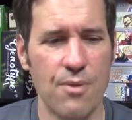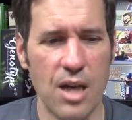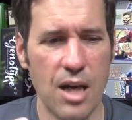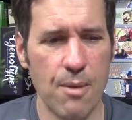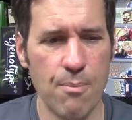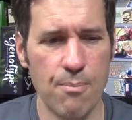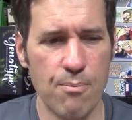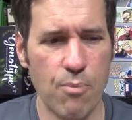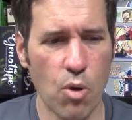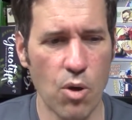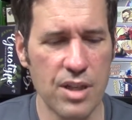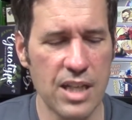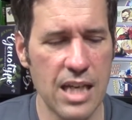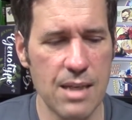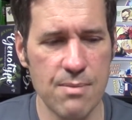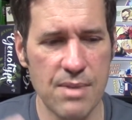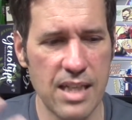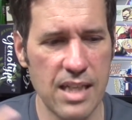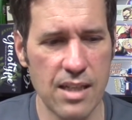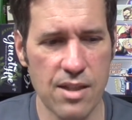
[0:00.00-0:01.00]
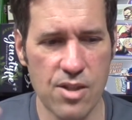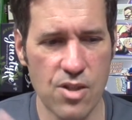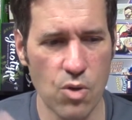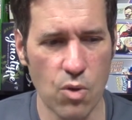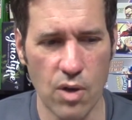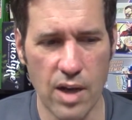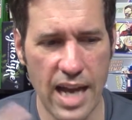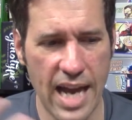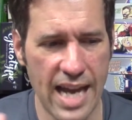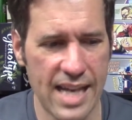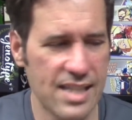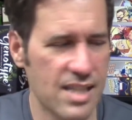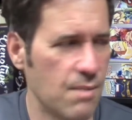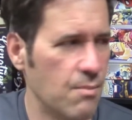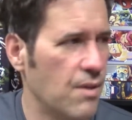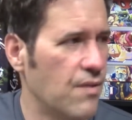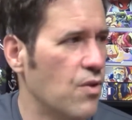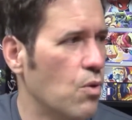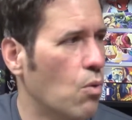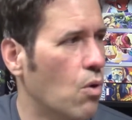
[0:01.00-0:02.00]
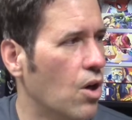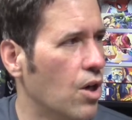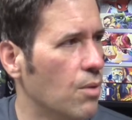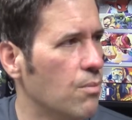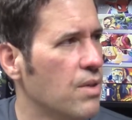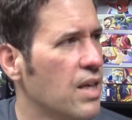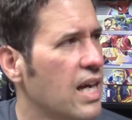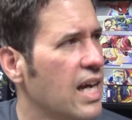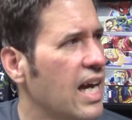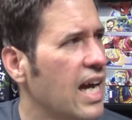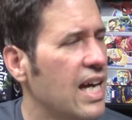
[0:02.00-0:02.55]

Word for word: A Board Game Geek store has them if you want them.